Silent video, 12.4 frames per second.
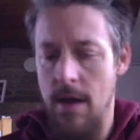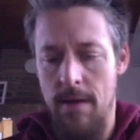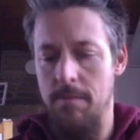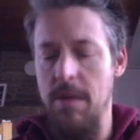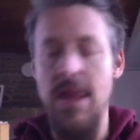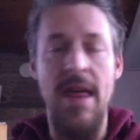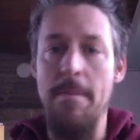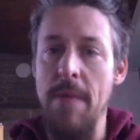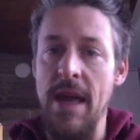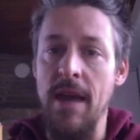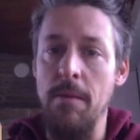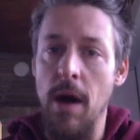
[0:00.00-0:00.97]
be that
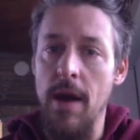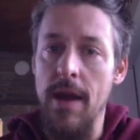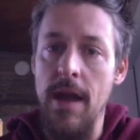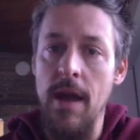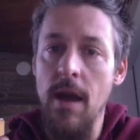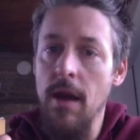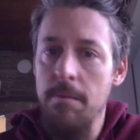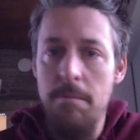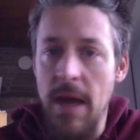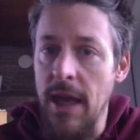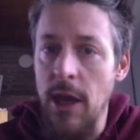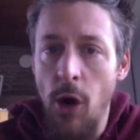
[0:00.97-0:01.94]
making money,
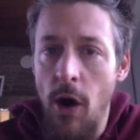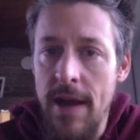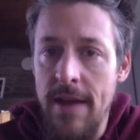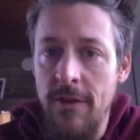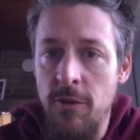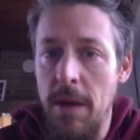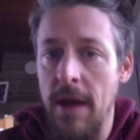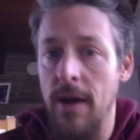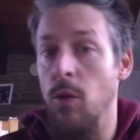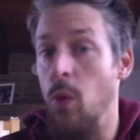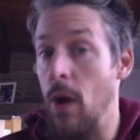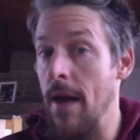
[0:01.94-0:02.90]
making your audience
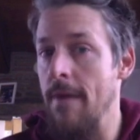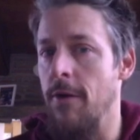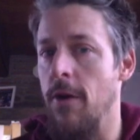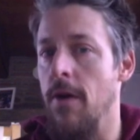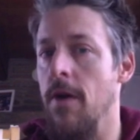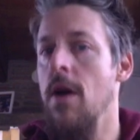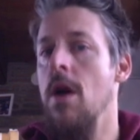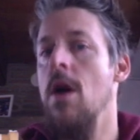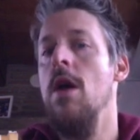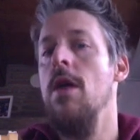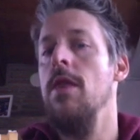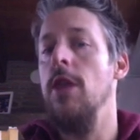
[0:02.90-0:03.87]
bigger, whatever,
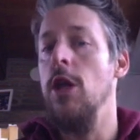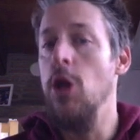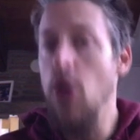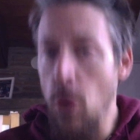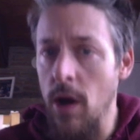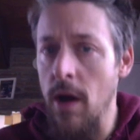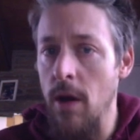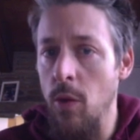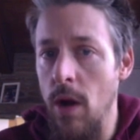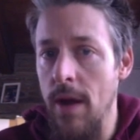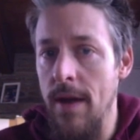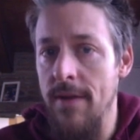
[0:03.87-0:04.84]
you're going to
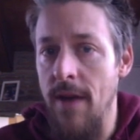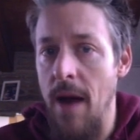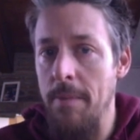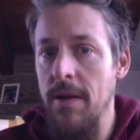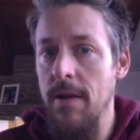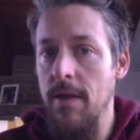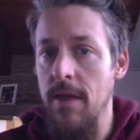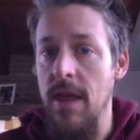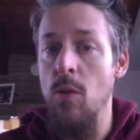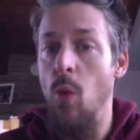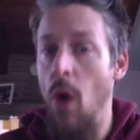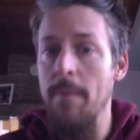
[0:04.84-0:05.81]
want to adopt
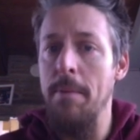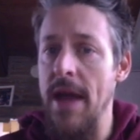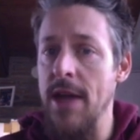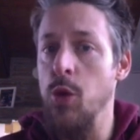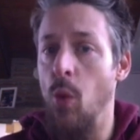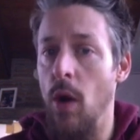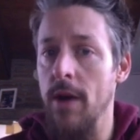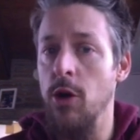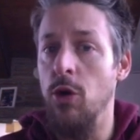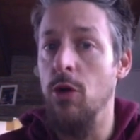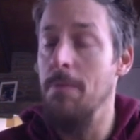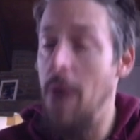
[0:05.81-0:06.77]
the one page, one
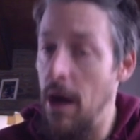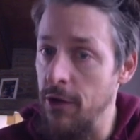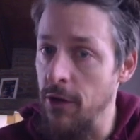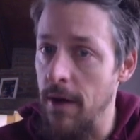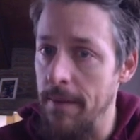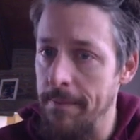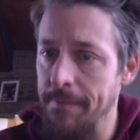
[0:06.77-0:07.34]
goal mantra.